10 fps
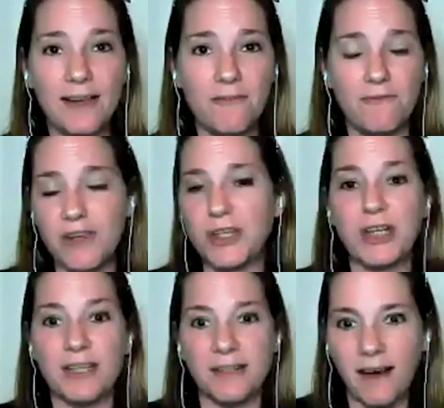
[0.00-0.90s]

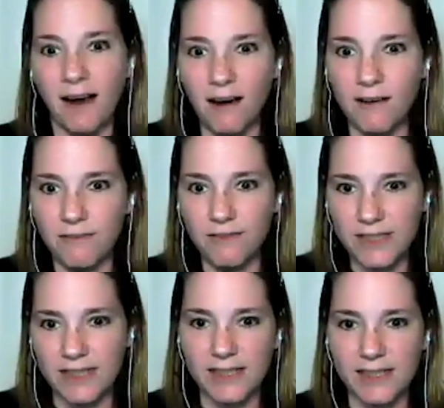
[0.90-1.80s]
vision of
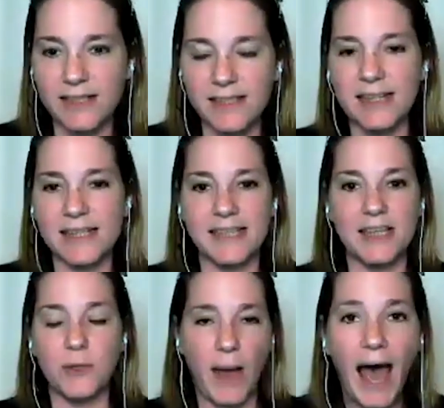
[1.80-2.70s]
success it is that
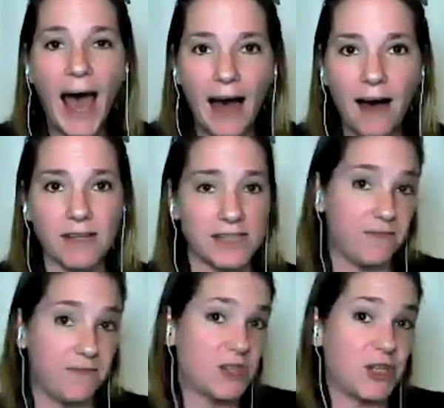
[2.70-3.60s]
you have. Because the
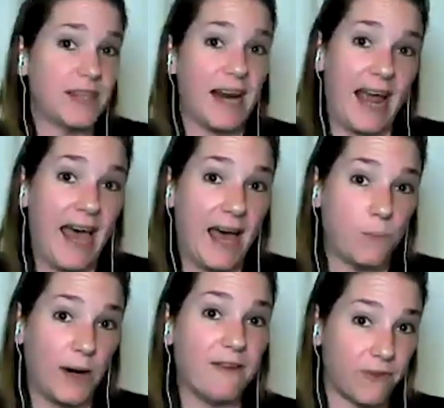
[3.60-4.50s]
vision that I had
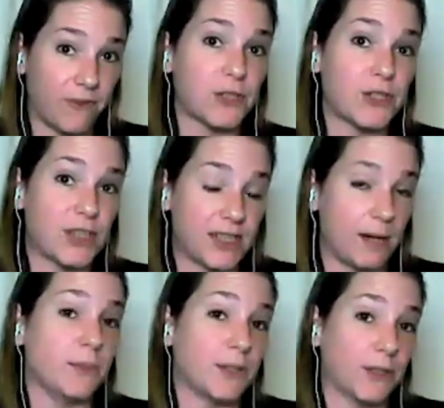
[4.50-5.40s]
when I first
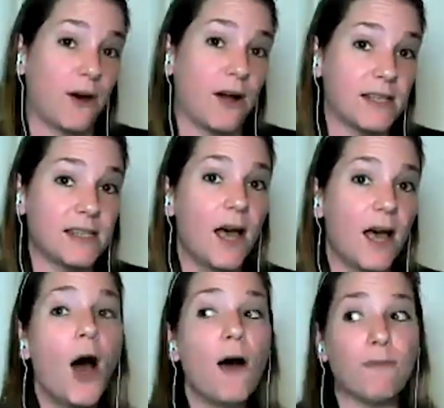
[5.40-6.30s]
stumbled across this
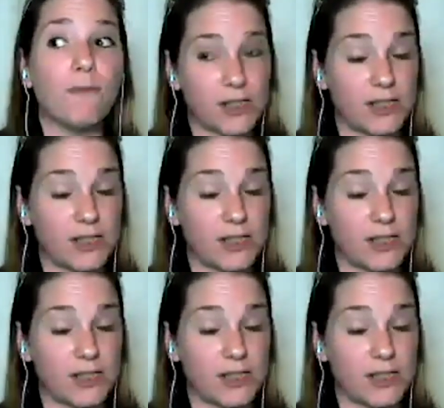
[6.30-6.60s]
versus the